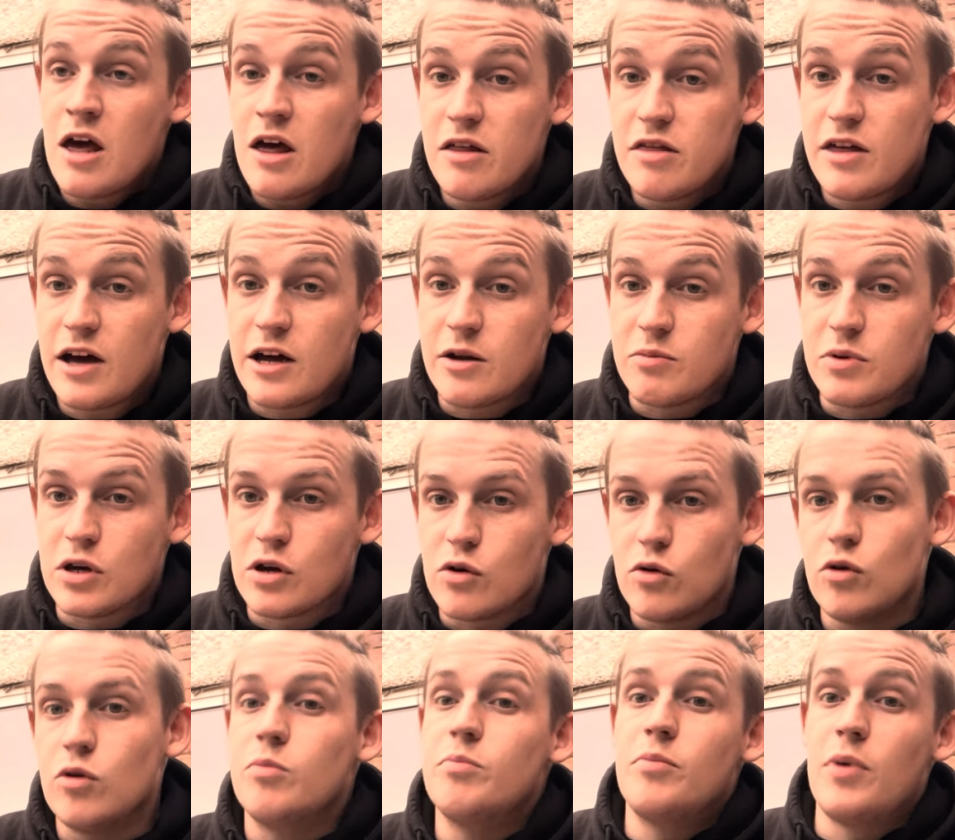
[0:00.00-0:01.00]
That'd be
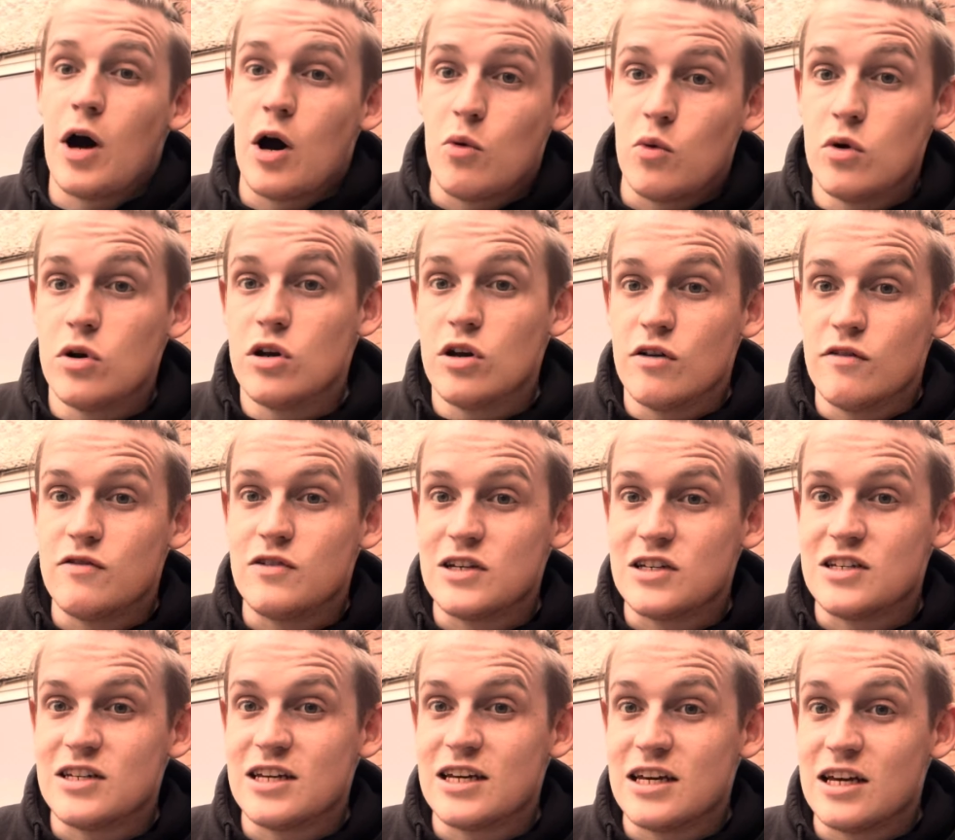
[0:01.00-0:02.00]
cool, but I would love to
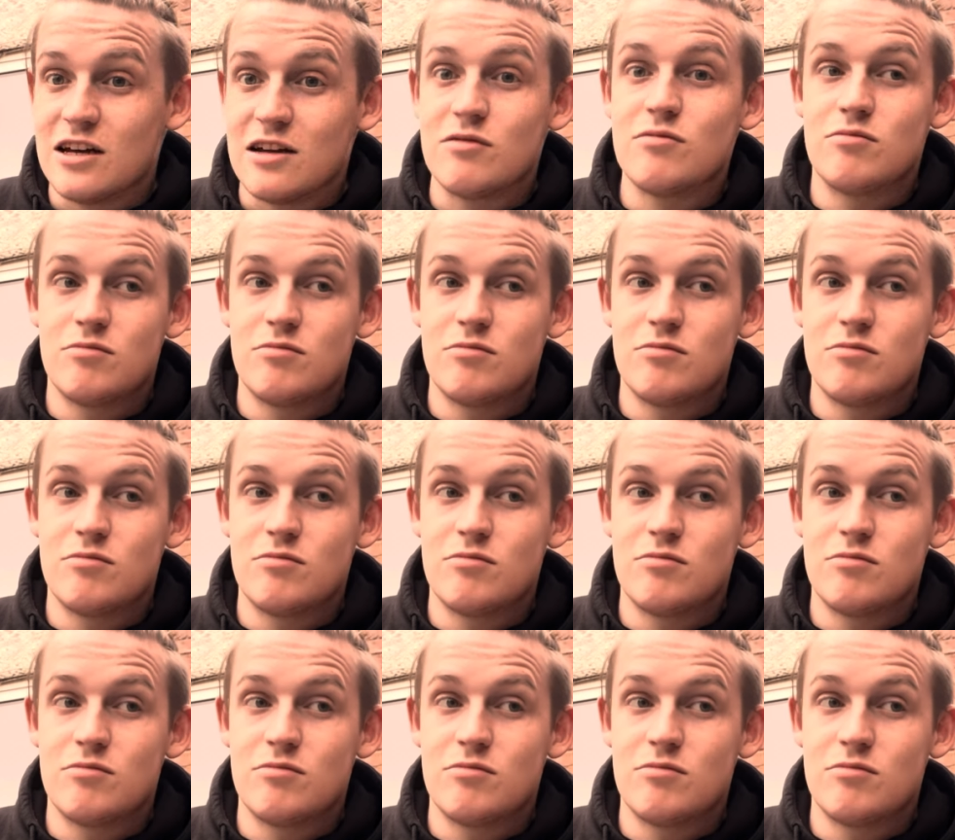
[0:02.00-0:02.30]
see a